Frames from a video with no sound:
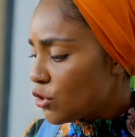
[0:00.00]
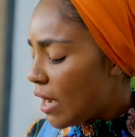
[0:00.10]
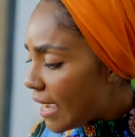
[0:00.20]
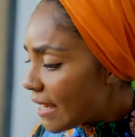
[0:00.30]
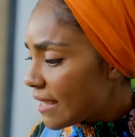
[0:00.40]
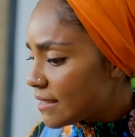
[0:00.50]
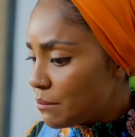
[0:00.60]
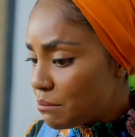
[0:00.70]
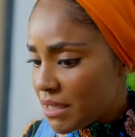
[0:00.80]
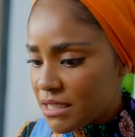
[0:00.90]
So I like to
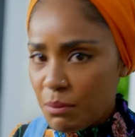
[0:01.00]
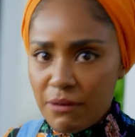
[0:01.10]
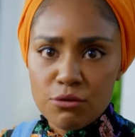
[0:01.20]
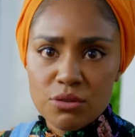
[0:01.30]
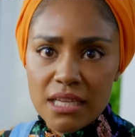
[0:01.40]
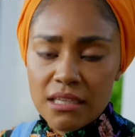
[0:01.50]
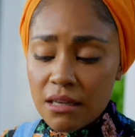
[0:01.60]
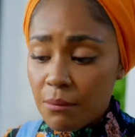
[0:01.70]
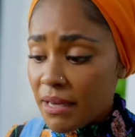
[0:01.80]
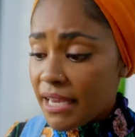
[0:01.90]
mix my fruit salad
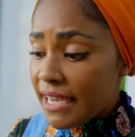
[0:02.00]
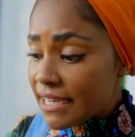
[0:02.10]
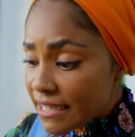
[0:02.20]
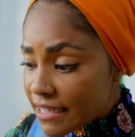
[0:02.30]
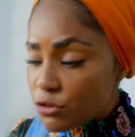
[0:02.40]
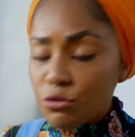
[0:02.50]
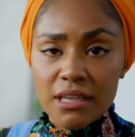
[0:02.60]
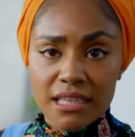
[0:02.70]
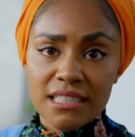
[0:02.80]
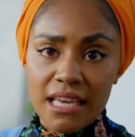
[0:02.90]
up. It
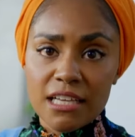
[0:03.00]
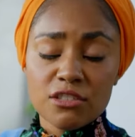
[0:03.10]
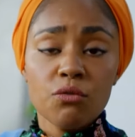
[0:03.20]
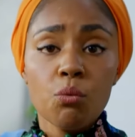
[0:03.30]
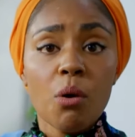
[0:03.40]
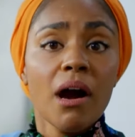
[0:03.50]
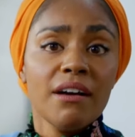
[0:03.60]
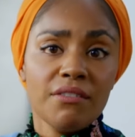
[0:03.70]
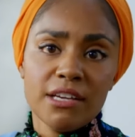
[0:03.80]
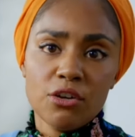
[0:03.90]
literally is a case of what
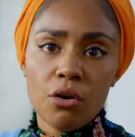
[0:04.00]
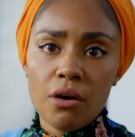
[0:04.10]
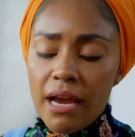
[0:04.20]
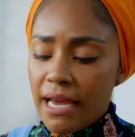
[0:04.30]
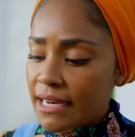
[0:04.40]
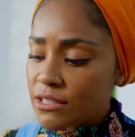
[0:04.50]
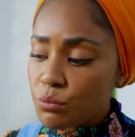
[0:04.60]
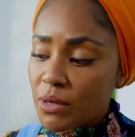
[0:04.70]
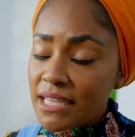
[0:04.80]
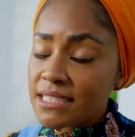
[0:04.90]
have I got? And I,
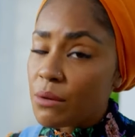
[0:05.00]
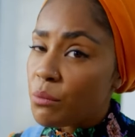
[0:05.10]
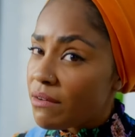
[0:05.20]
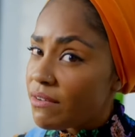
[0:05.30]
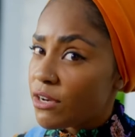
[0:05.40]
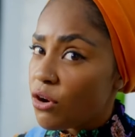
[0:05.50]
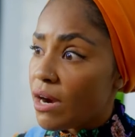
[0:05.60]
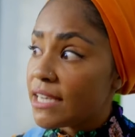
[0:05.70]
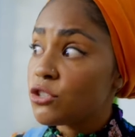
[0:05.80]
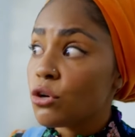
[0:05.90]
when I say what have I got,
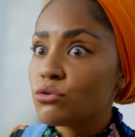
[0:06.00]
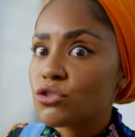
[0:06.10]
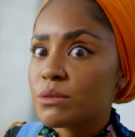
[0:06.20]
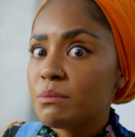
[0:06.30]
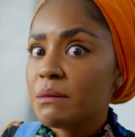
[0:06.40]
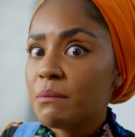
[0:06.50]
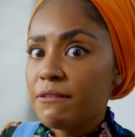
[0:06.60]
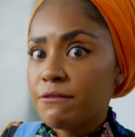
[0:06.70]
I don't just mean my